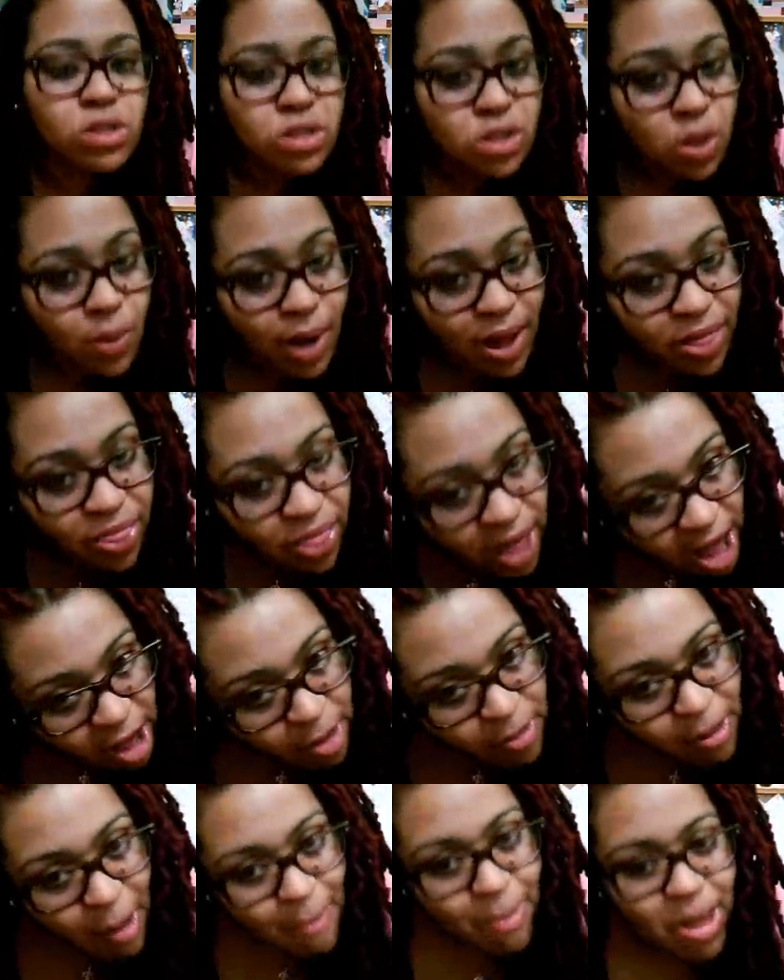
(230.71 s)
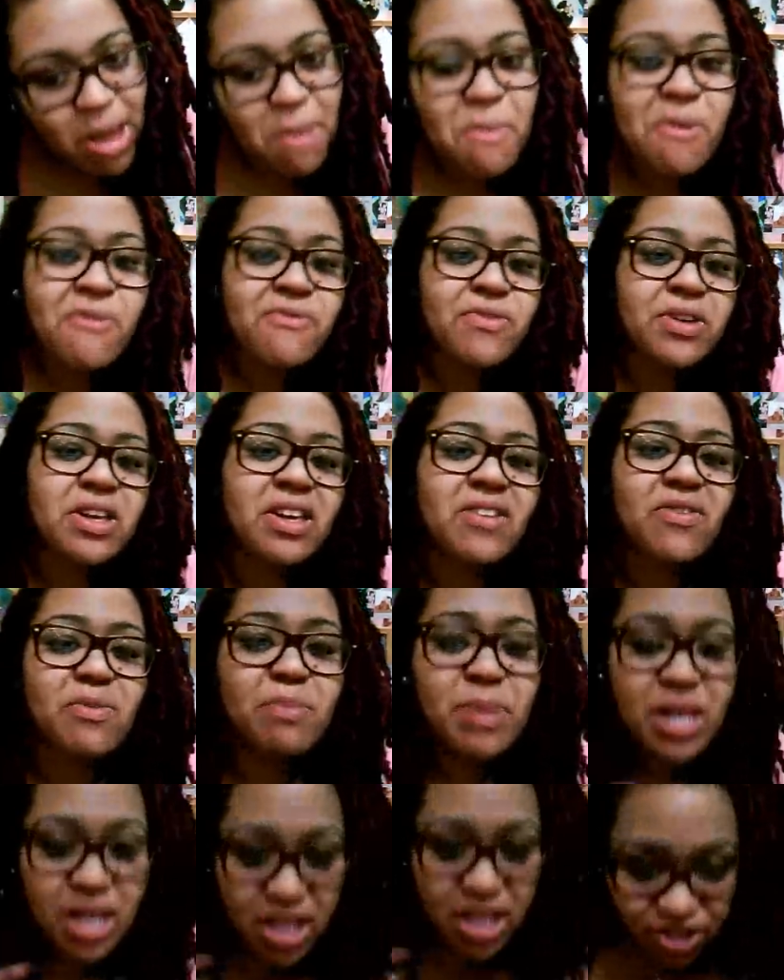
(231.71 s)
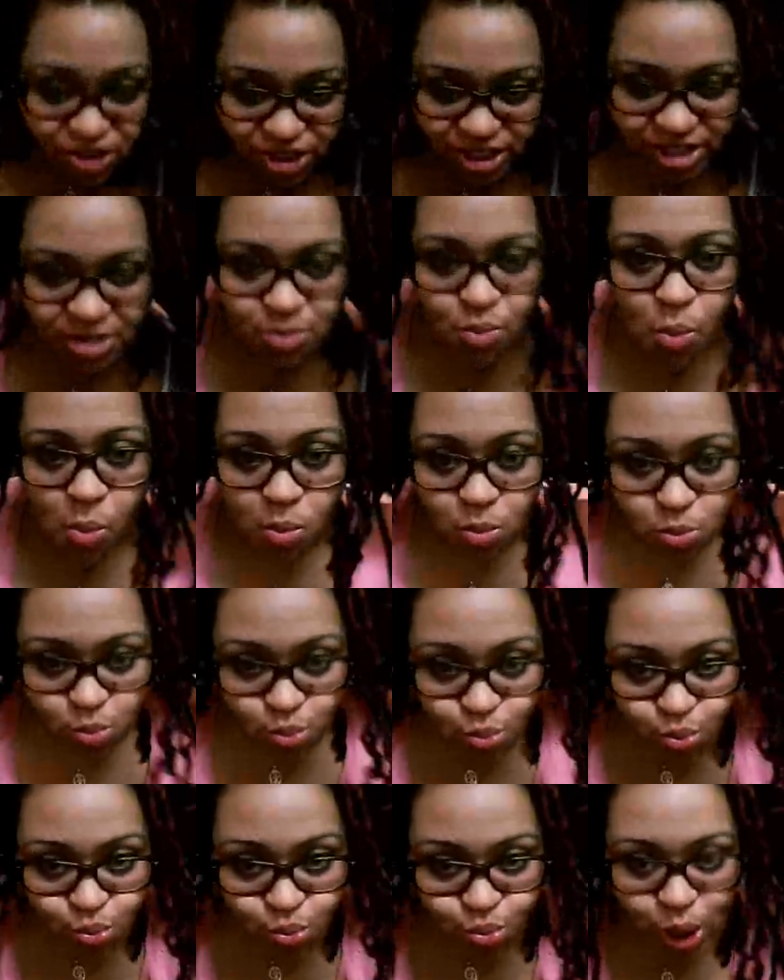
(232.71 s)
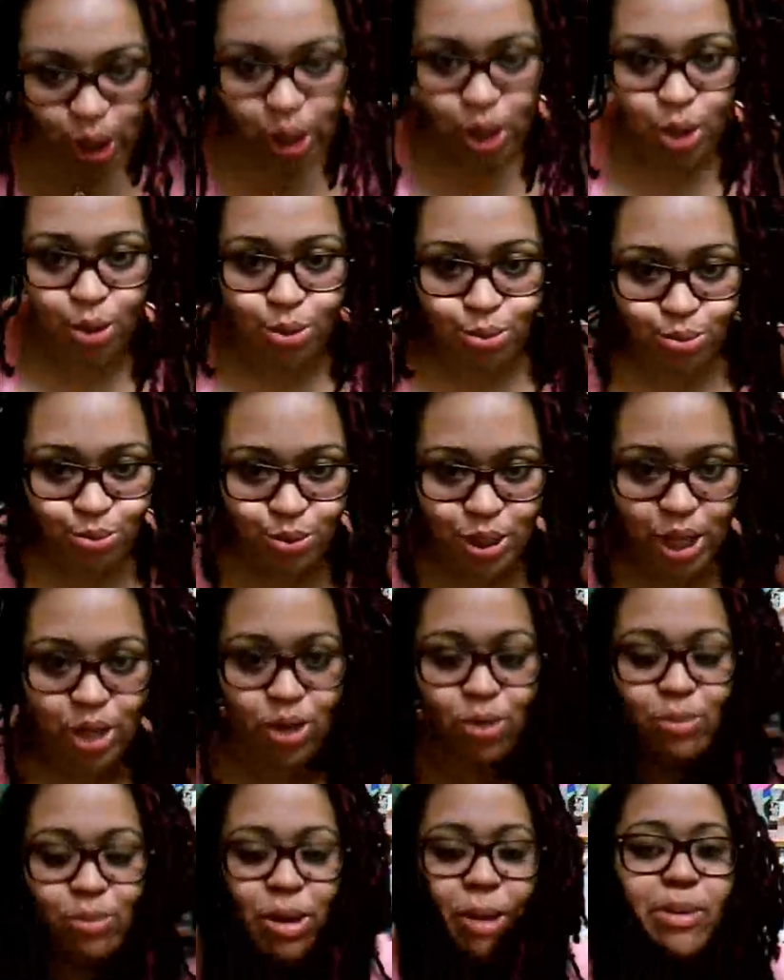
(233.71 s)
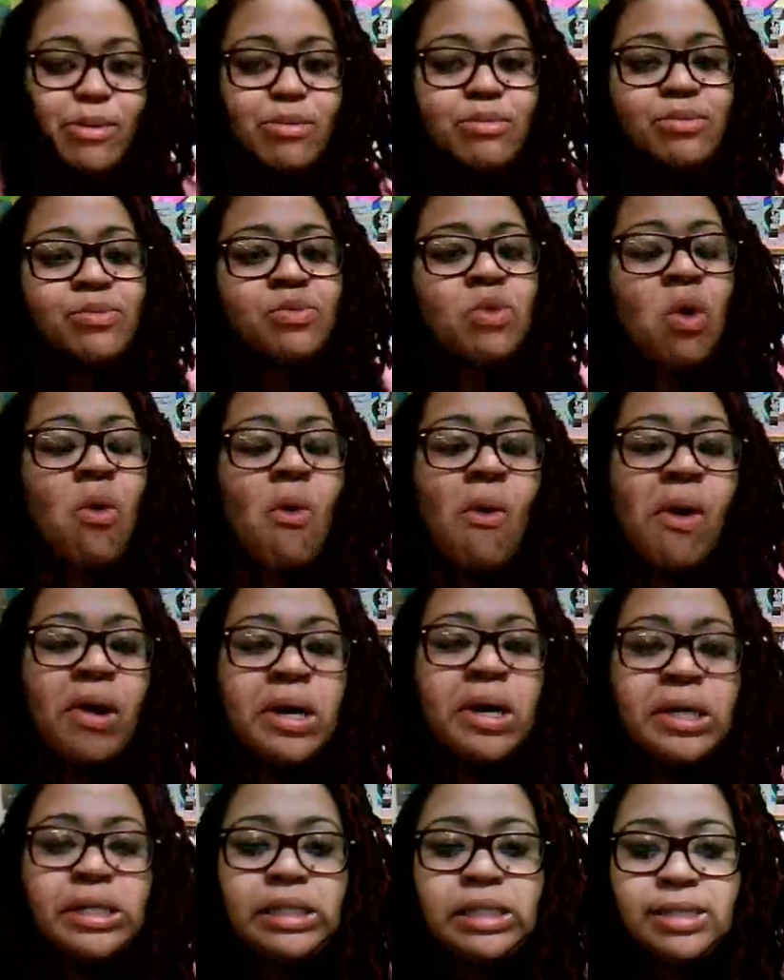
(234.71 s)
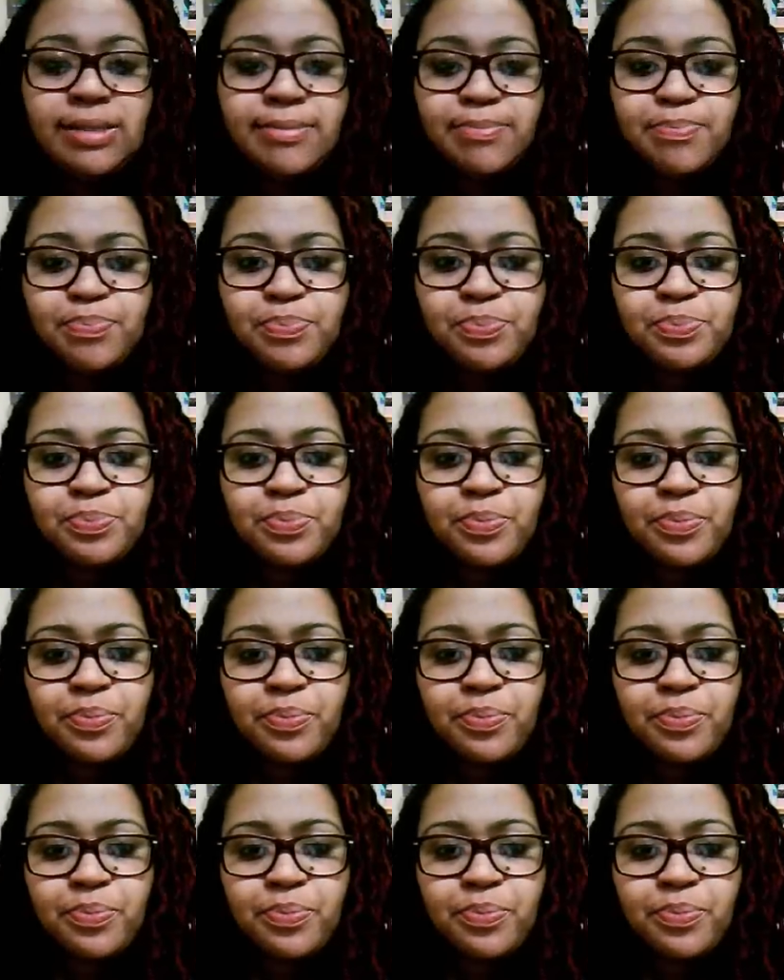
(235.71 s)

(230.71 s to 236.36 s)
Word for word: So I thank my baby for giving me inches. Thank you, thank you, baby. Um,